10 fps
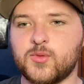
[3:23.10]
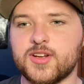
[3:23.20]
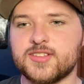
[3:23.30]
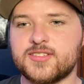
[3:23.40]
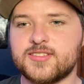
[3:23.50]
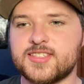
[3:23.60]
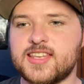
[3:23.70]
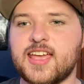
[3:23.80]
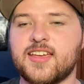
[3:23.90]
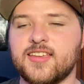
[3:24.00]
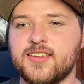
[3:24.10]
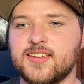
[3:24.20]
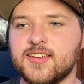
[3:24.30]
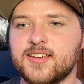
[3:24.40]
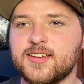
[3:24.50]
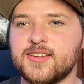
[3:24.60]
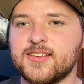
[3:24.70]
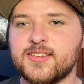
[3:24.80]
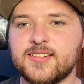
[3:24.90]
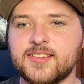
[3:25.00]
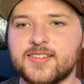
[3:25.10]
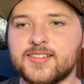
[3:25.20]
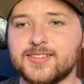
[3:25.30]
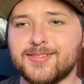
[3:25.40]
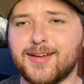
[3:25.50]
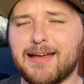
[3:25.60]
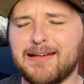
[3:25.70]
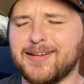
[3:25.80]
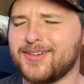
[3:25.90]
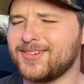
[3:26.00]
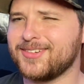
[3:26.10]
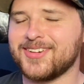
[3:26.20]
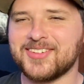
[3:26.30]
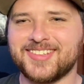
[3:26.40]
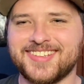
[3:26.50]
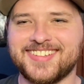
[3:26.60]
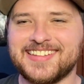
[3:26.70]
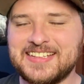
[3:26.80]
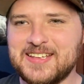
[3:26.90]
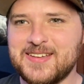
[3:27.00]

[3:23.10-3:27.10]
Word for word: I weird stick. Amenadiel's rod being used in my sex life oh, would be gross. Such a great thing.